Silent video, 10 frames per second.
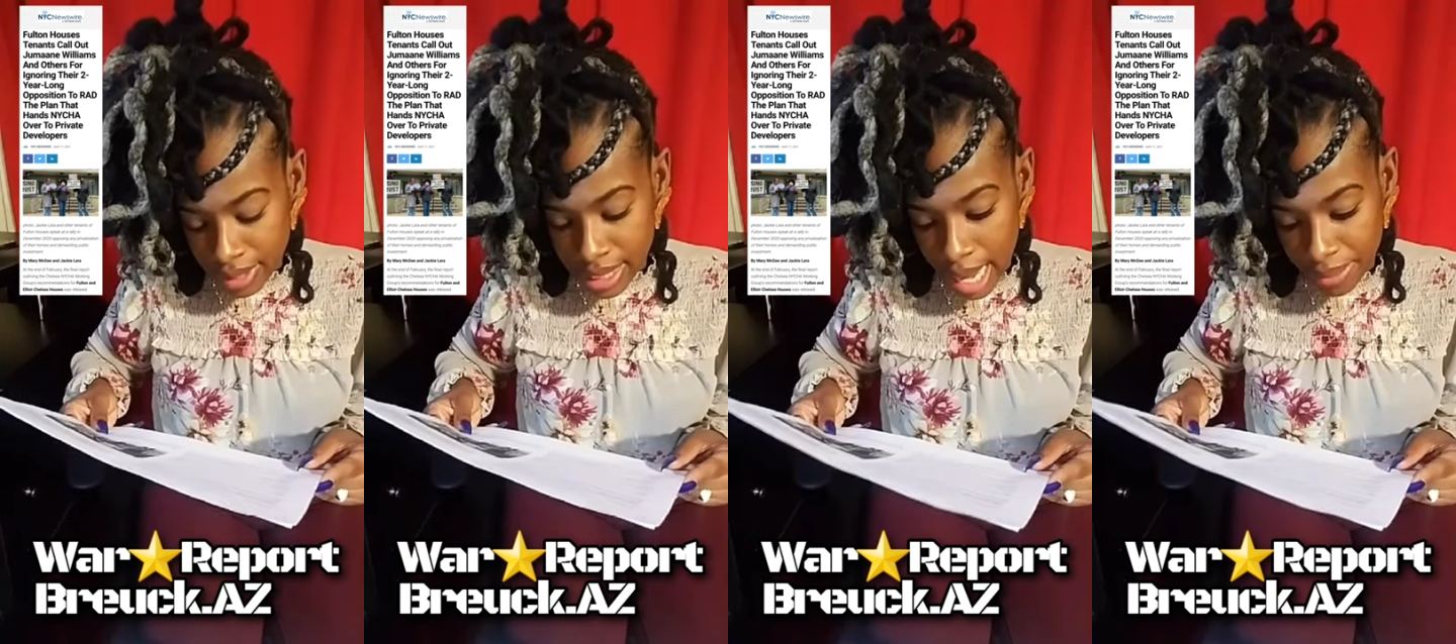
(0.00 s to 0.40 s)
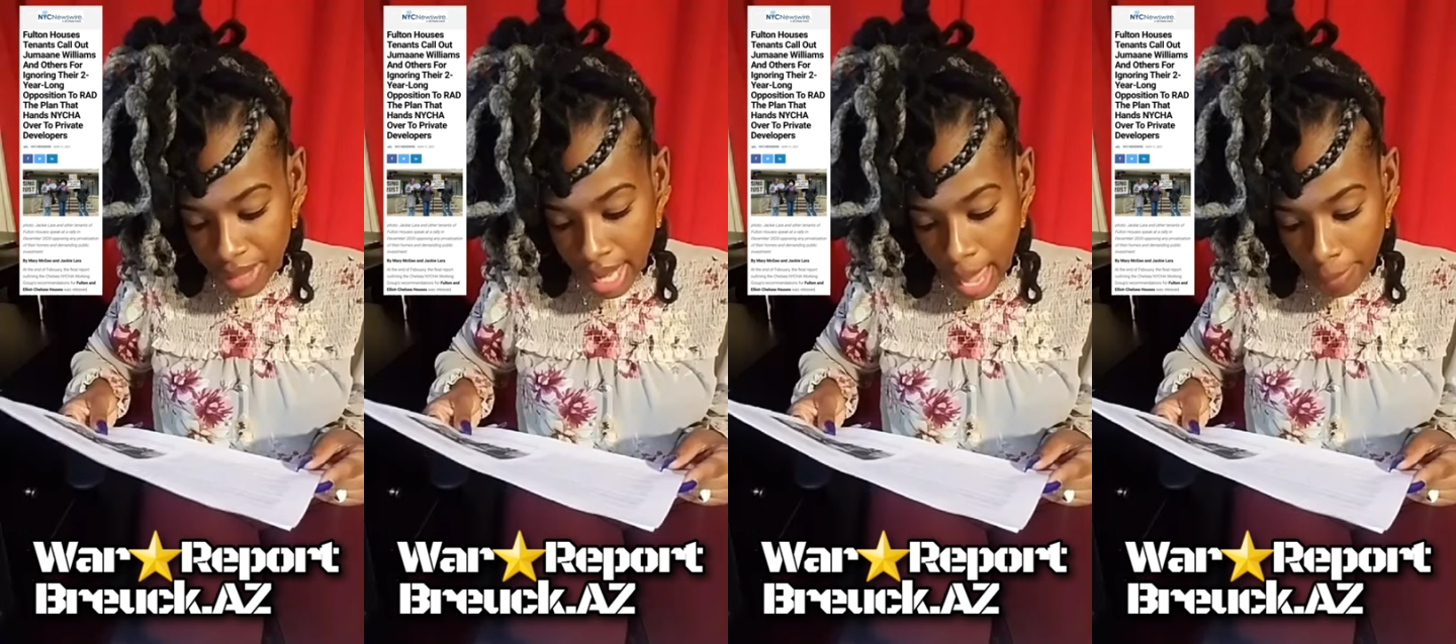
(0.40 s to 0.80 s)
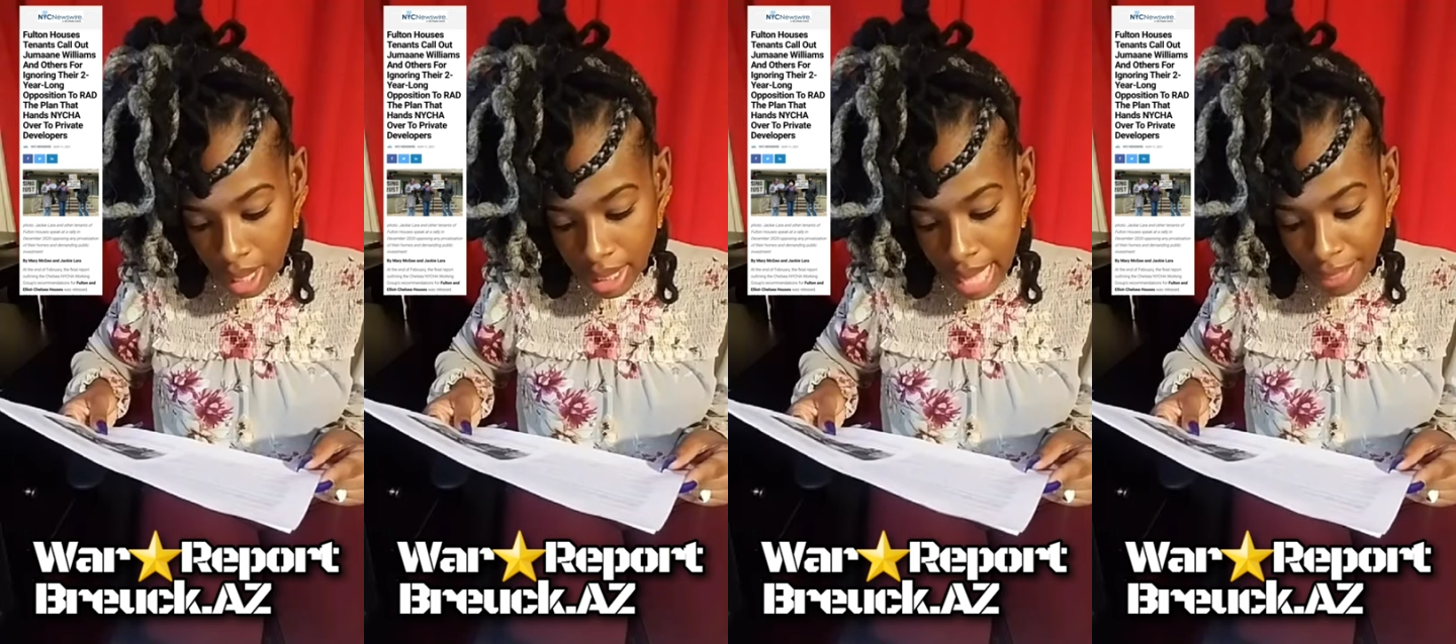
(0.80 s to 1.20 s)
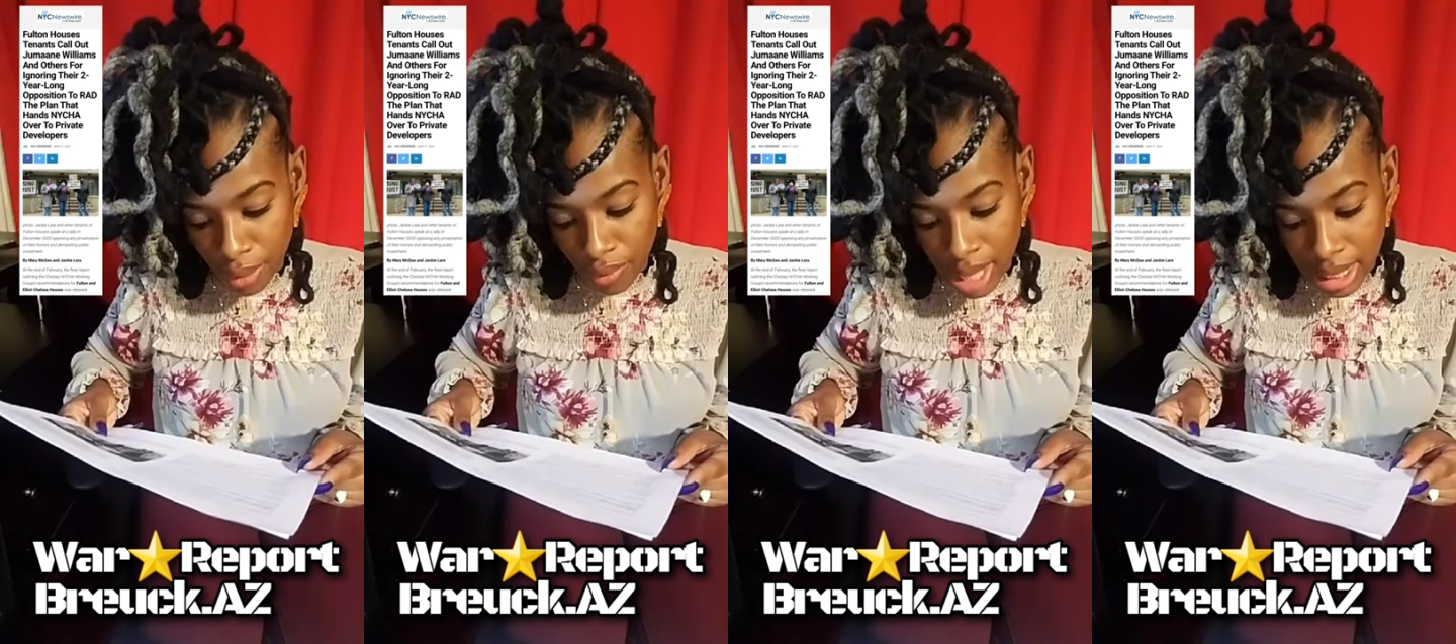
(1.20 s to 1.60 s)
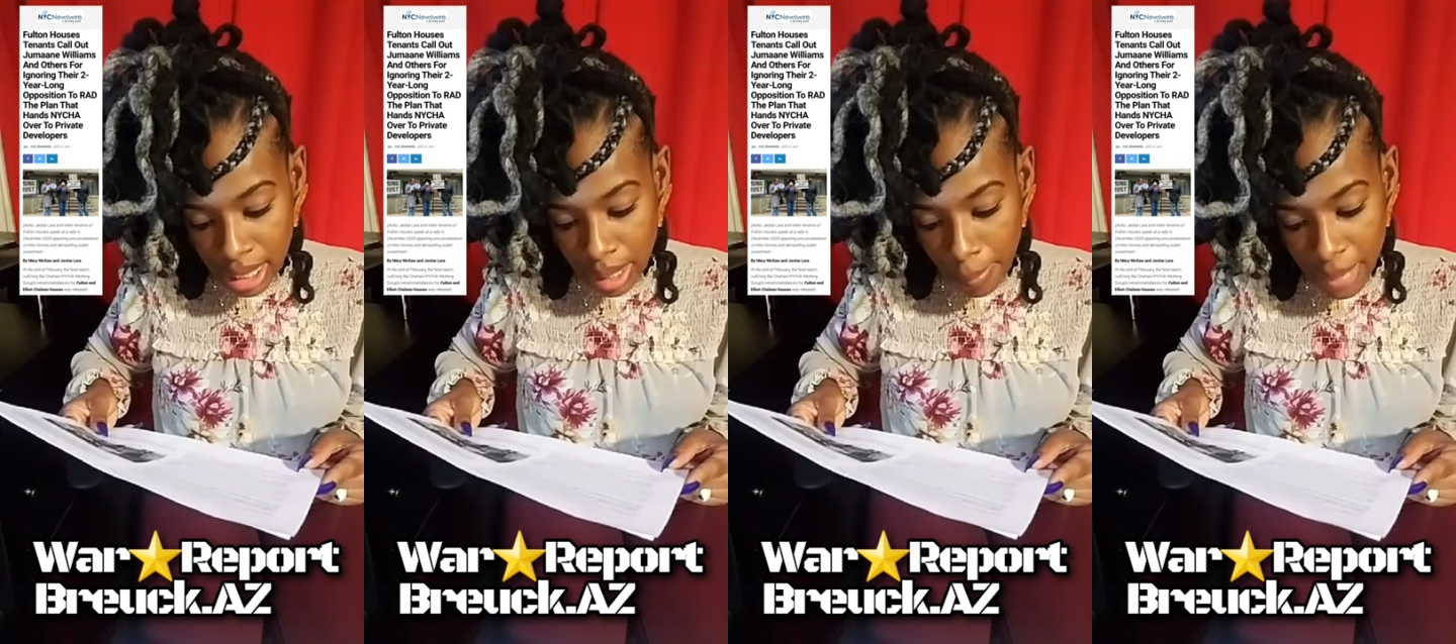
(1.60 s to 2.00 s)
The same thing happened at the
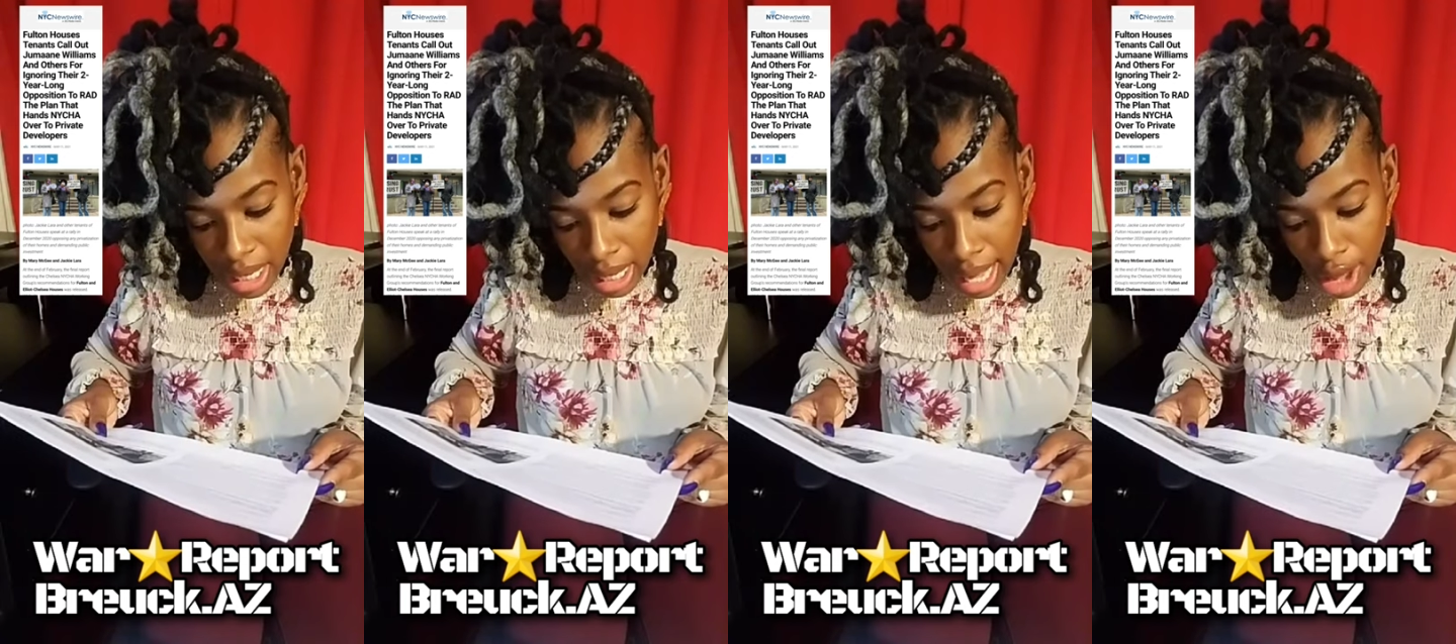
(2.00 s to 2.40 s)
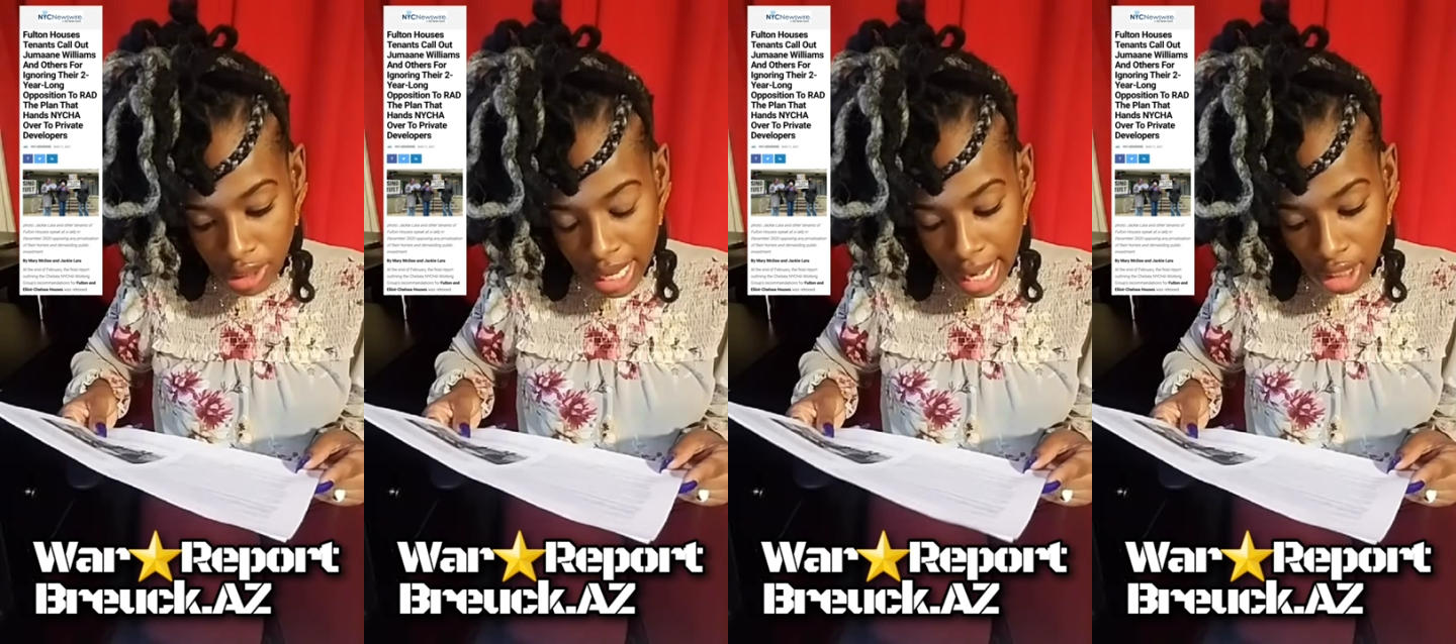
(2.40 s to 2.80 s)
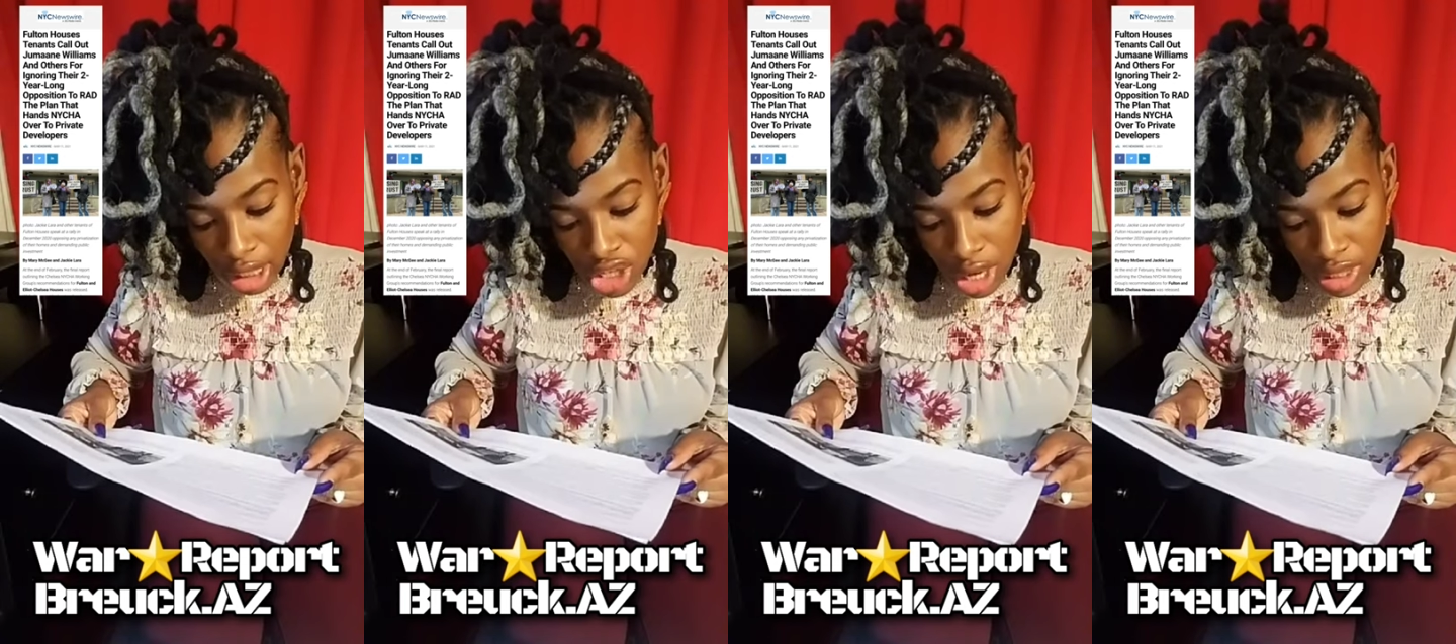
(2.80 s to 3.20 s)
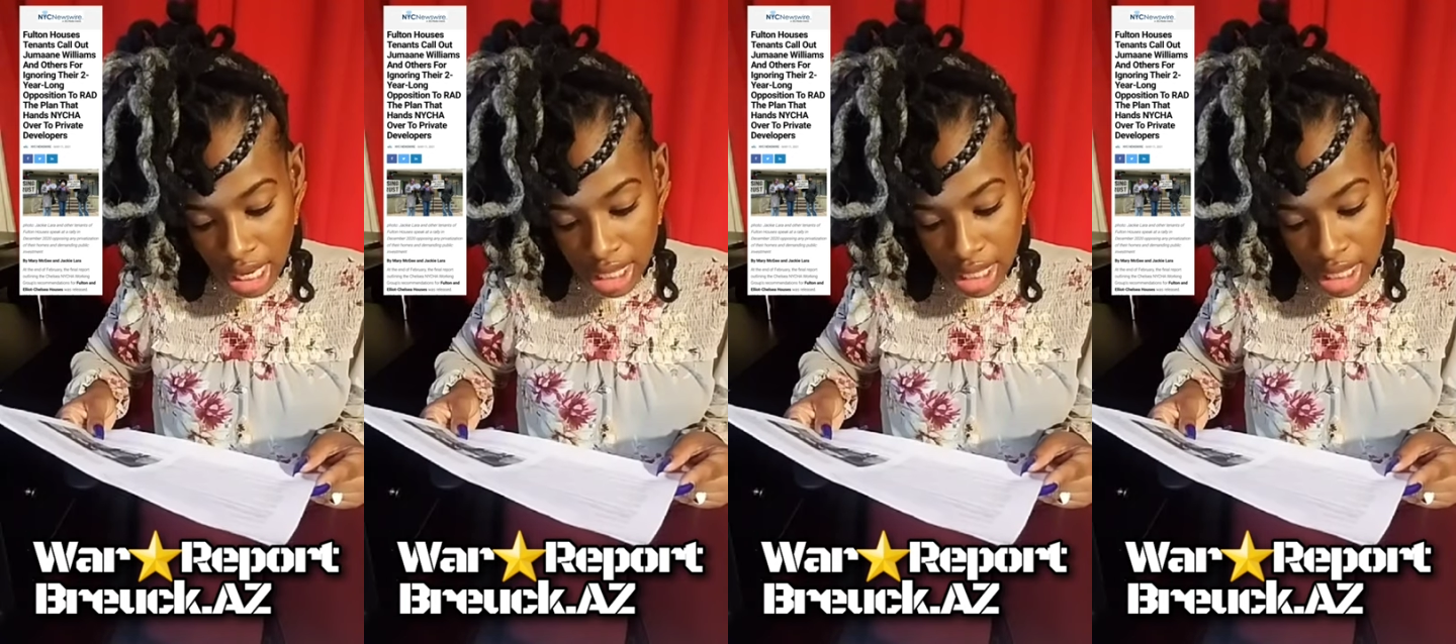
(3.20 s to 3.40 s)
resident meeting held at Elliott Chelsea.